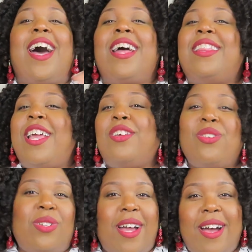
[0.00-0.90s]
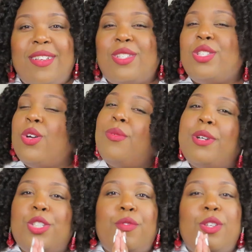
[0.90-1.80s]
I thank you guys so
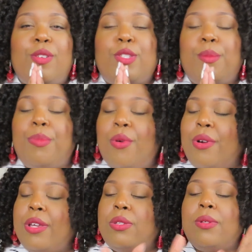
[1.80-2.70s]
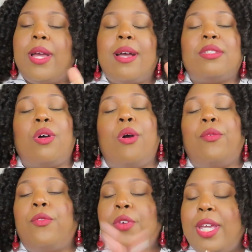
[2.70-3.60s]
much for your support. You guys
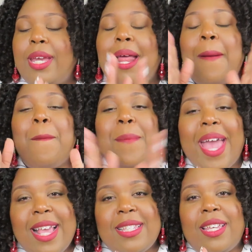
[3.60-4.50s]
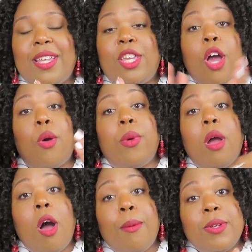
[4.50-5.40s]
are freaking amazing. Y'all,
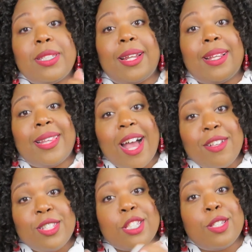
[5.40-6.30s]
we're almost at a thousand